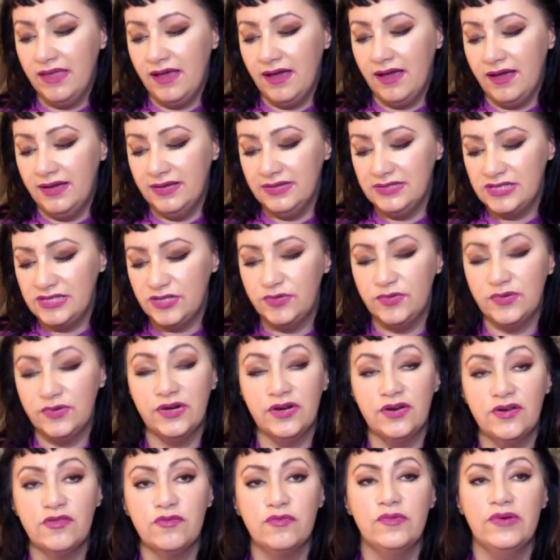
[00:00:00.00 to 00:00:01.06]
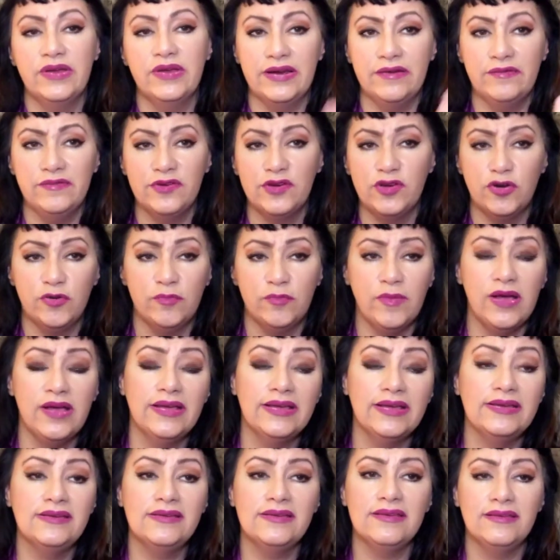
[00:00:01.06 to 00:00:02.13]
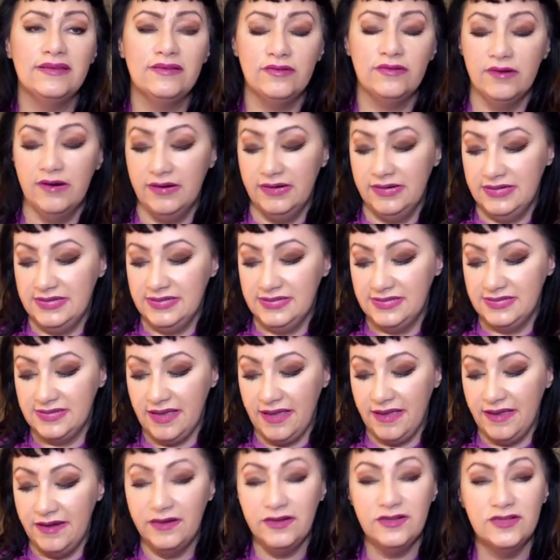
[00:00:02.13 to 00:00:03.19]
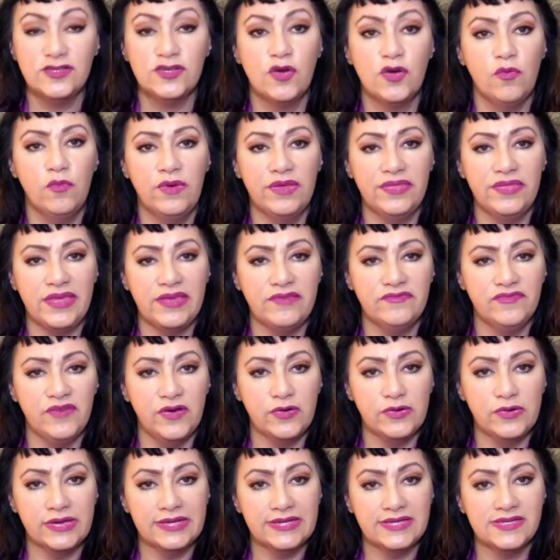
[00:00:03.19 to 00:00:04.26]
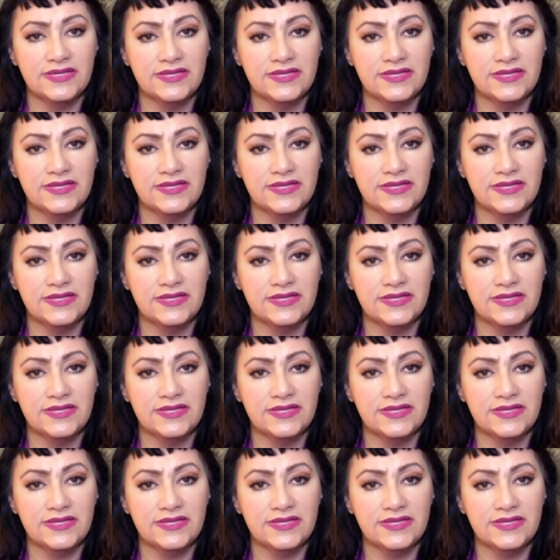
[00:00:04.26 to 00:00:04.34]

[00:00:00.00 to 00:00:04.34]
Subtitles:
onto earth whatever your mind and your heart desires with a focus.